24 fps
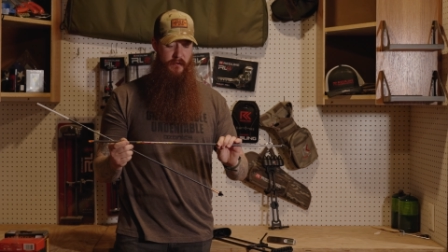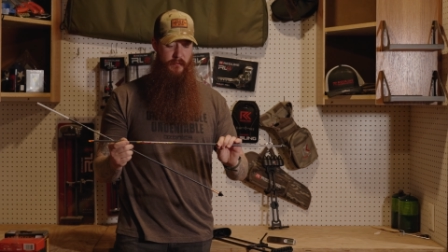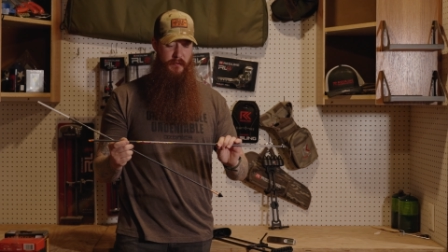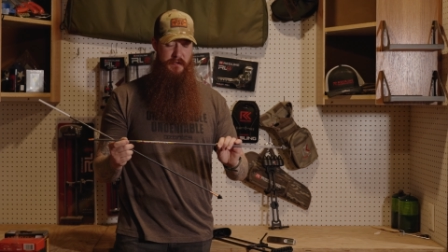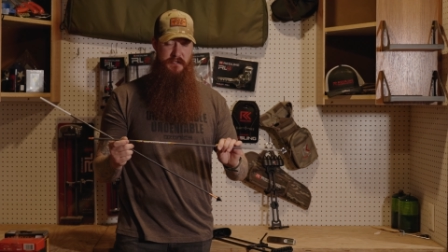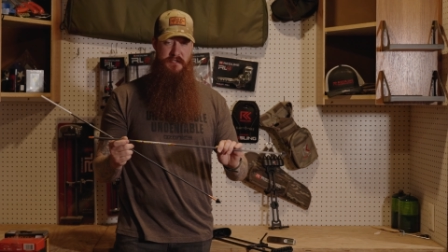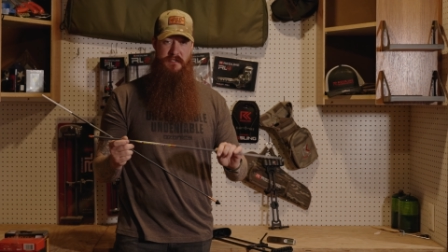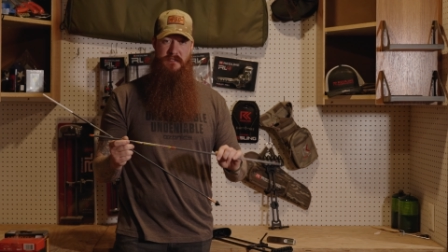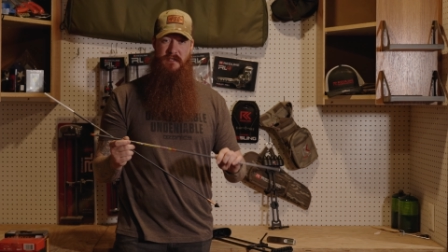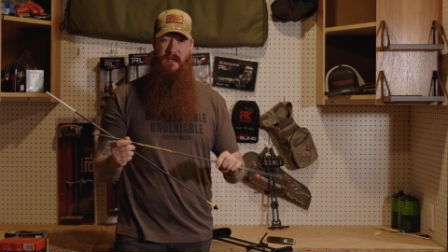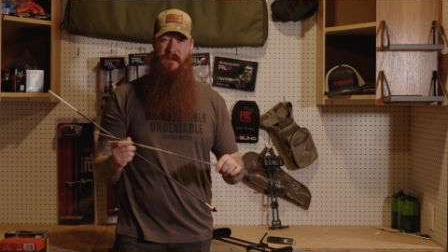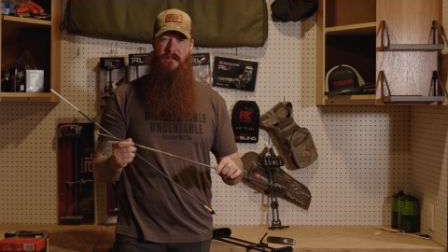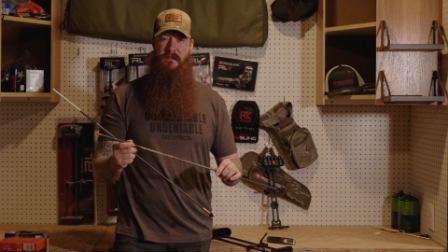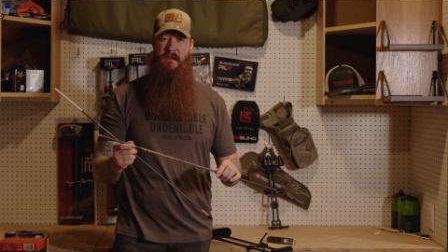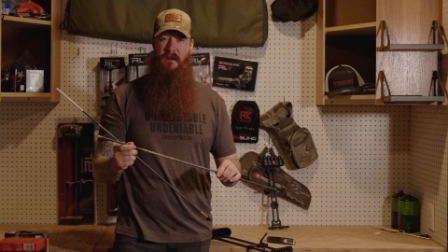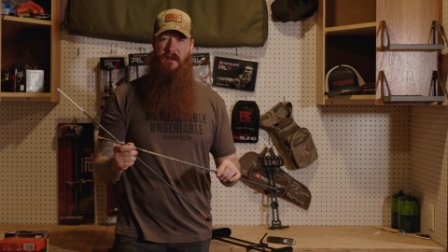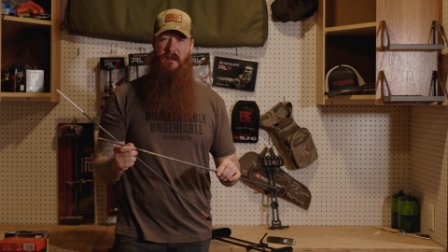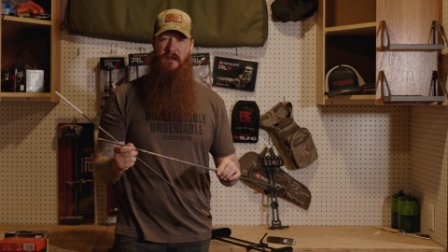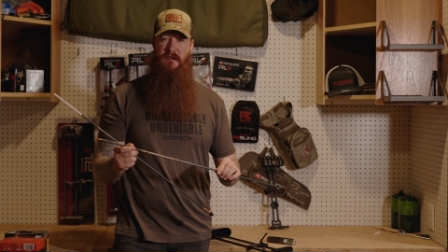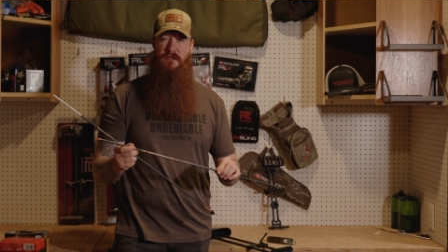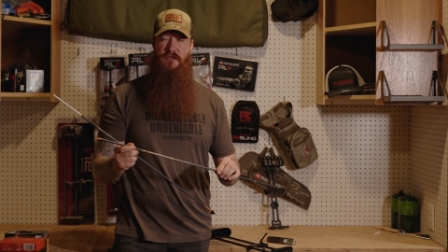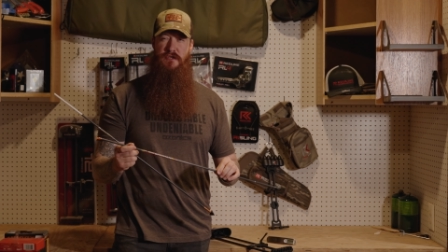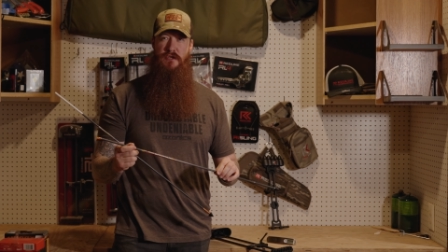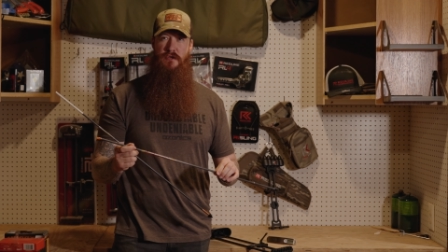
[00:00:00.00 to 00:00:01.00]
which is I think
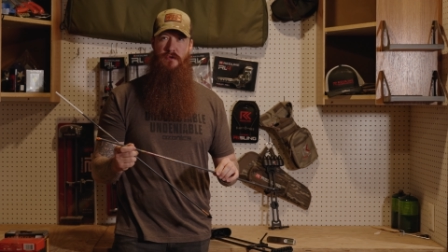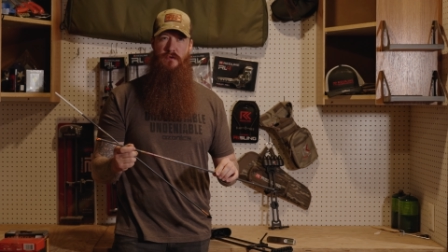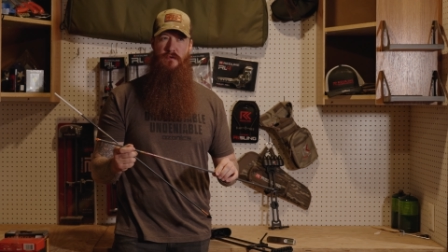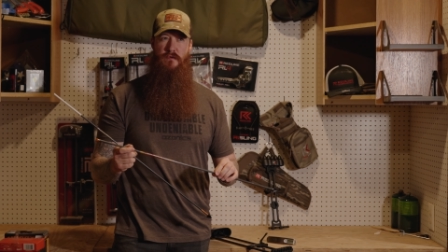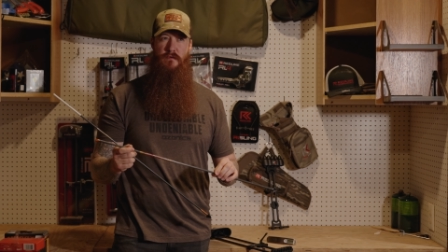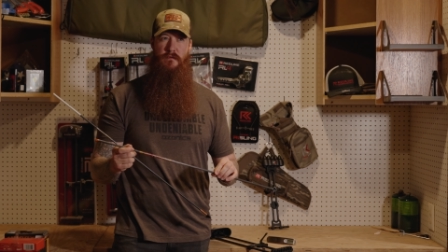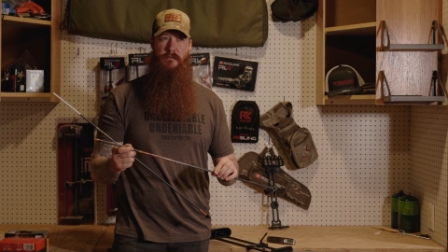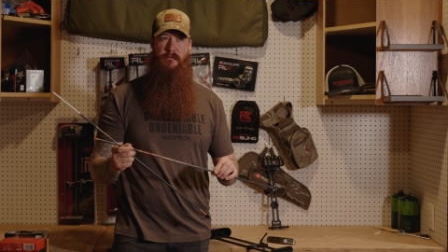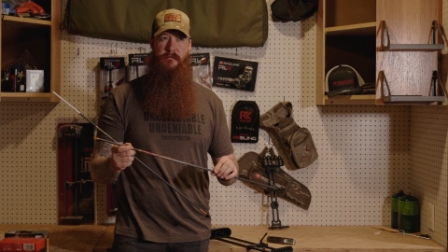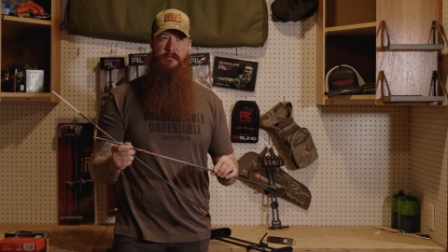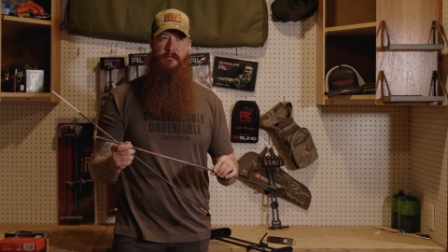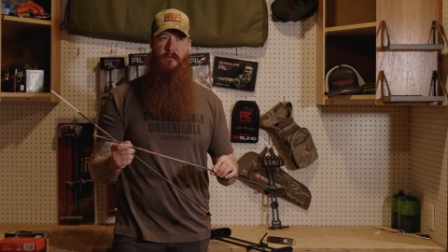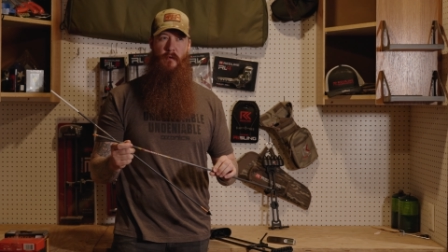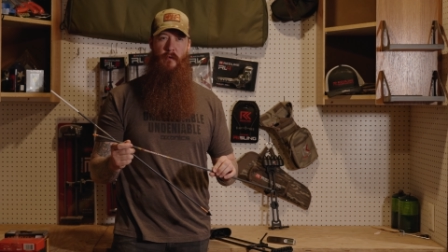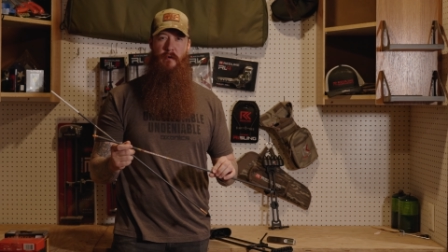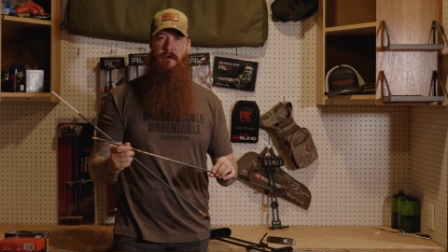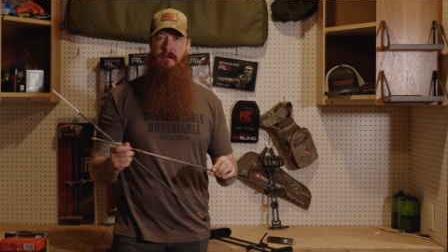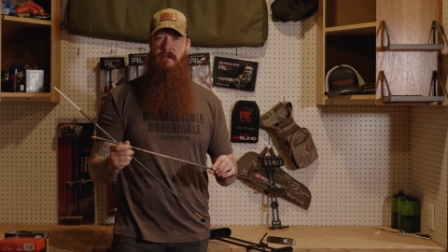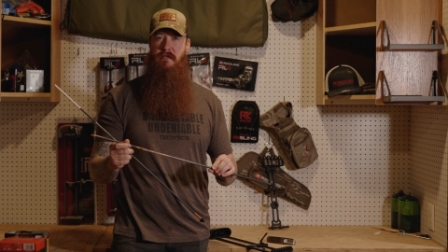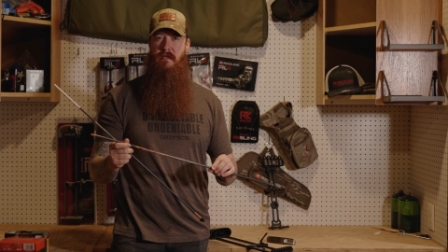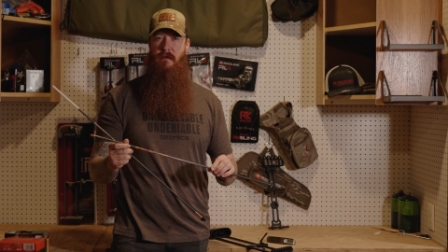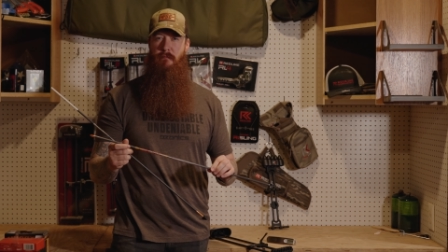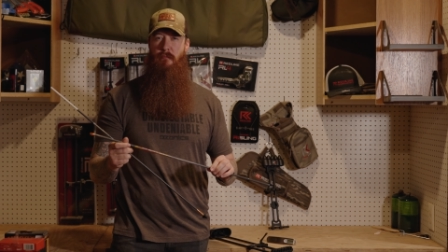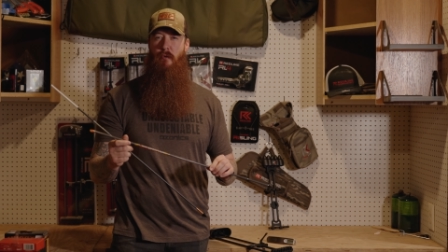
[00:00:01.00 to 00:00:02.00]
a
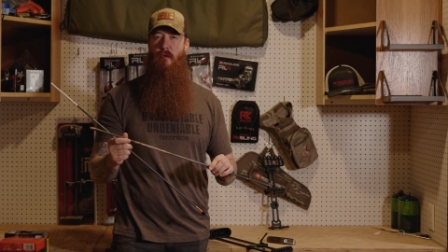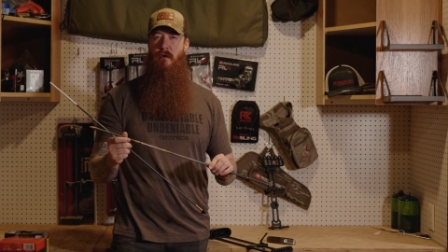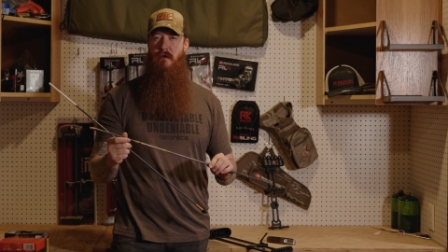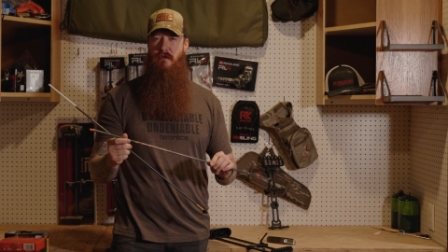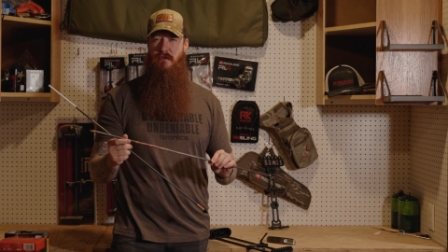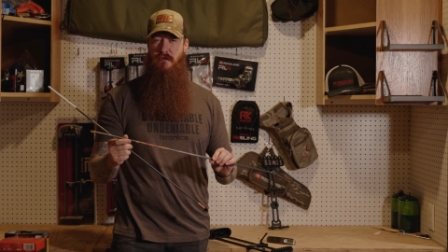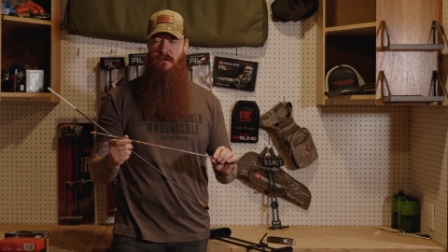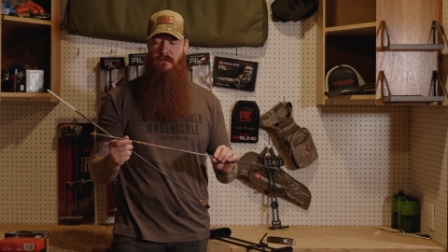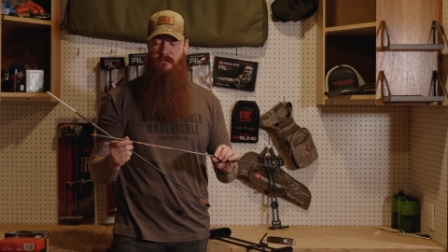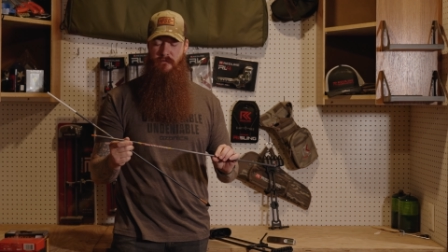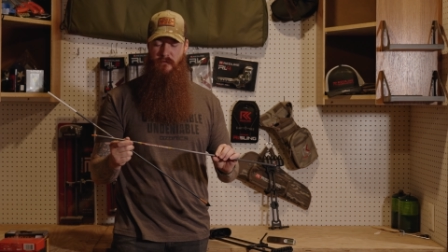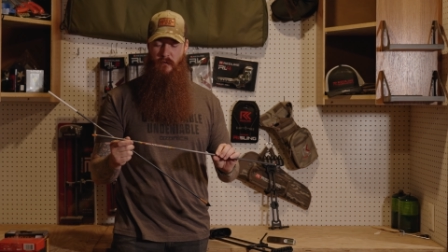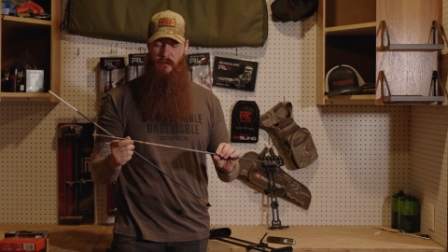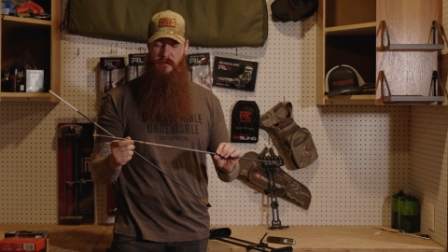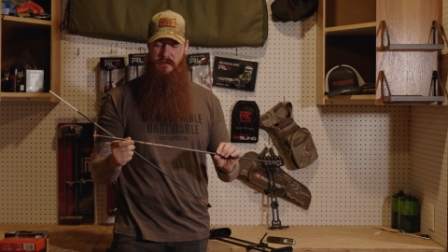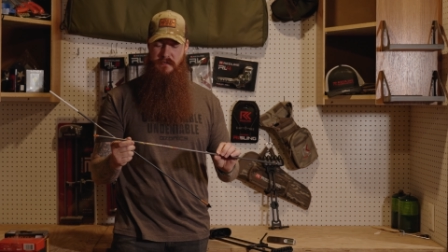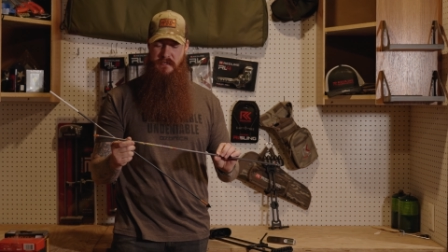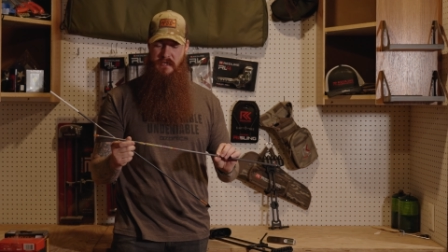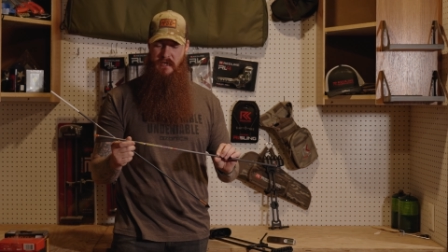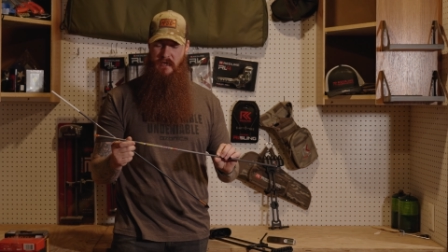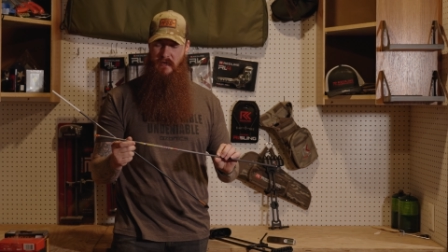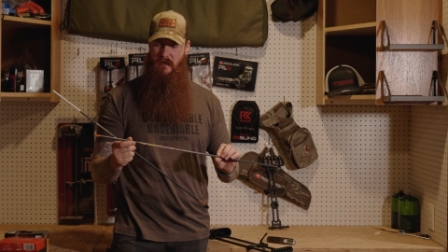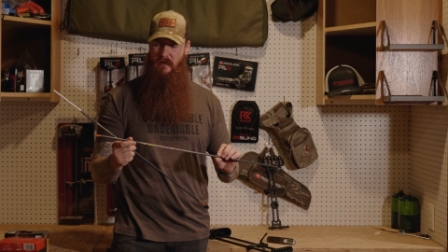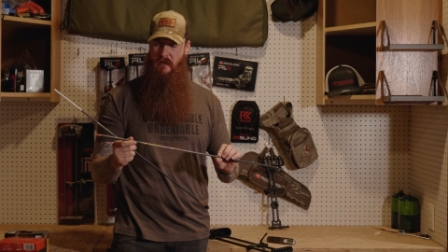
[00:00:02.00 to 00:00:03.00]

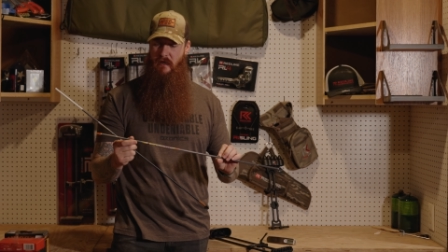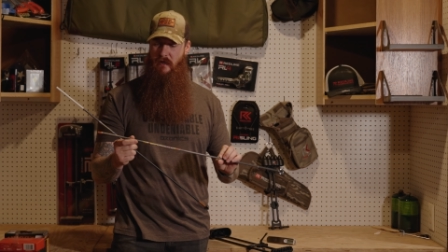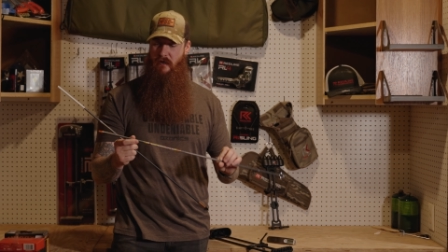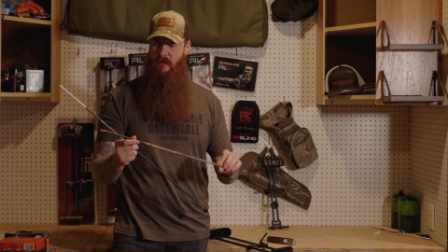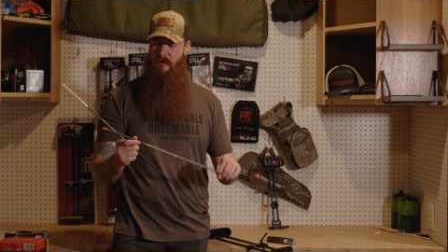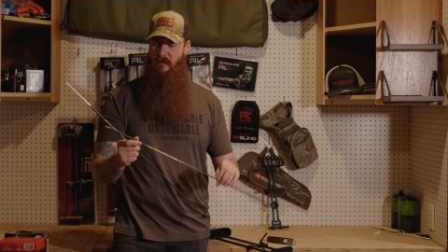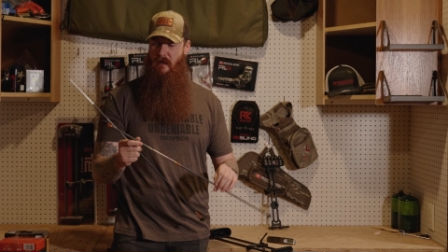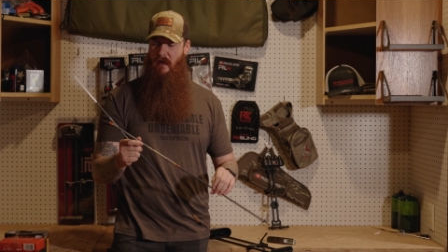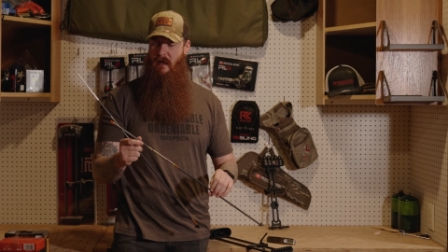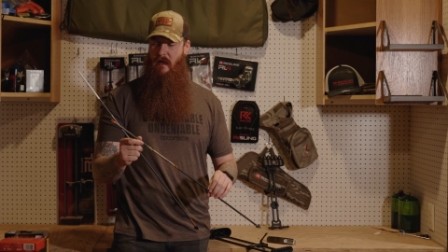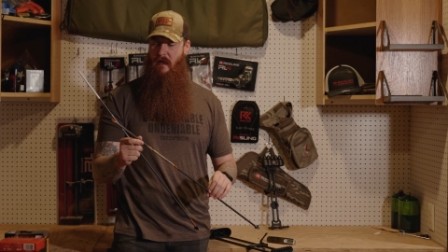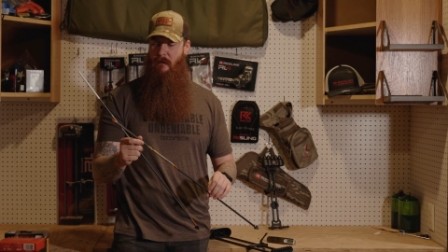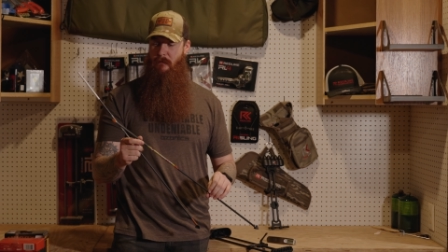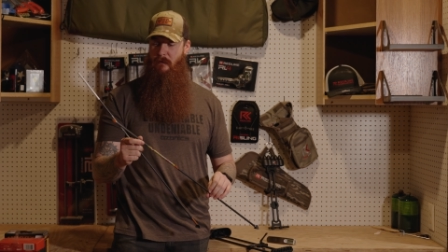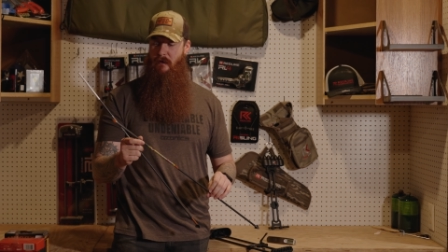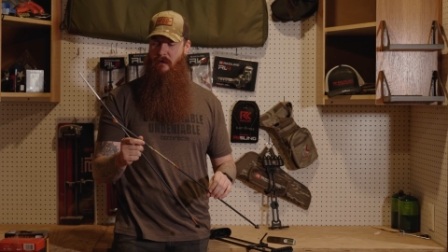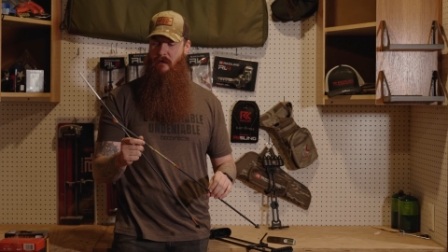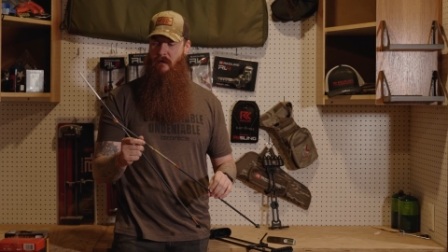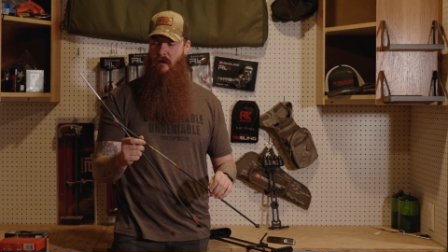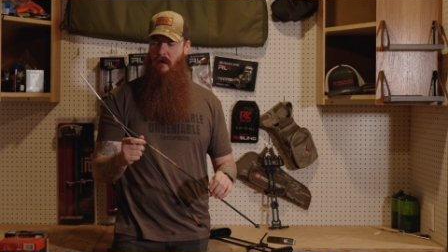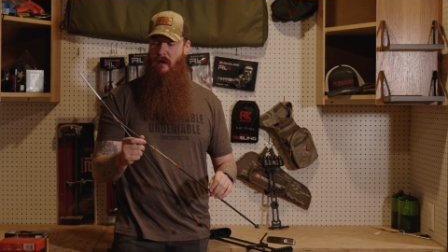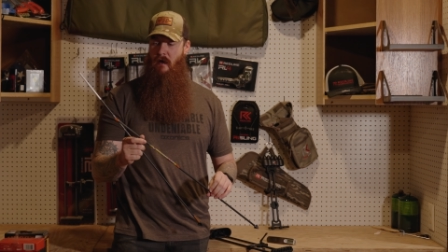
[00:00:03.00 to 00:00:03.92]
0.214 inner diameter,